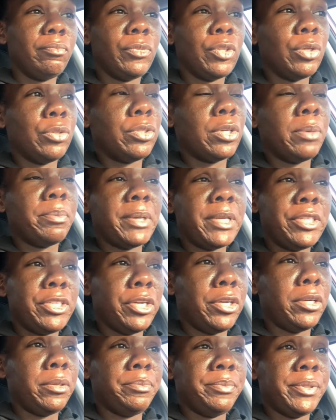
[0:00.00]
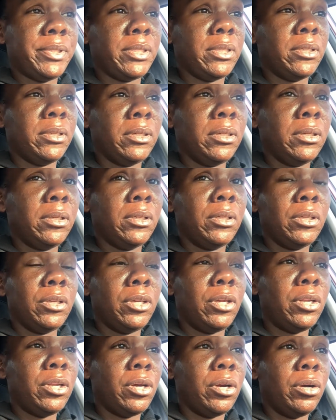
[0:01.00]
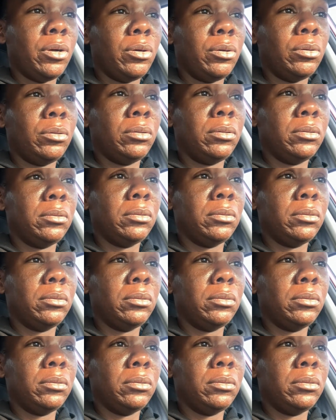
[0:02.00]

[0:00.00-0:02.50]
Those aren't my germs, you know.